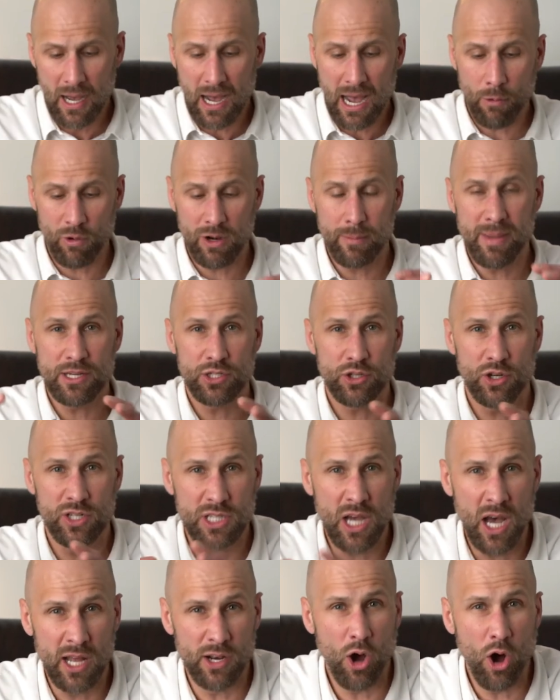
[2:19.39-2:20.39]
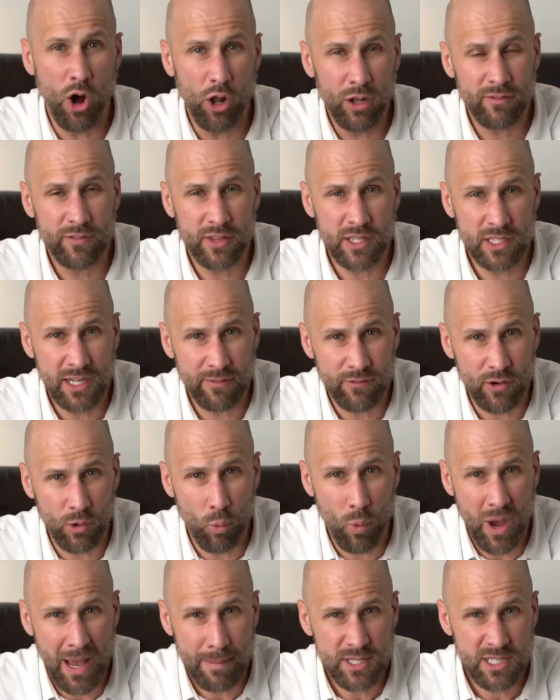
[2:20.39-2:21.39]
I want to make sure it's on all of the
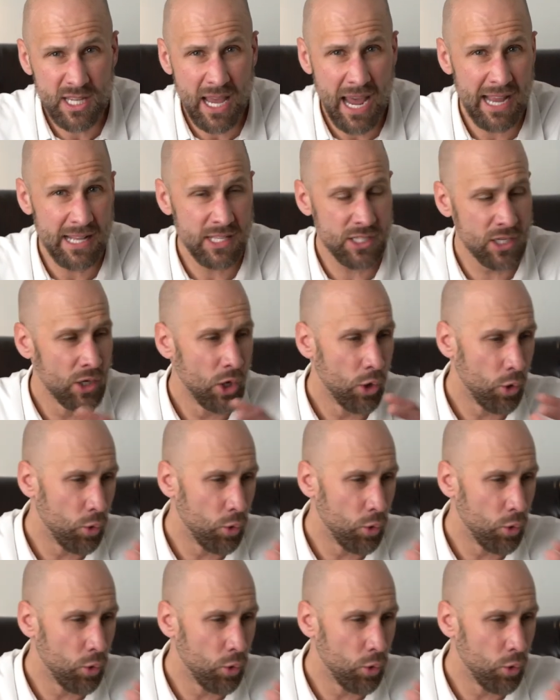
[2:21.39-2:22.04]
different websites,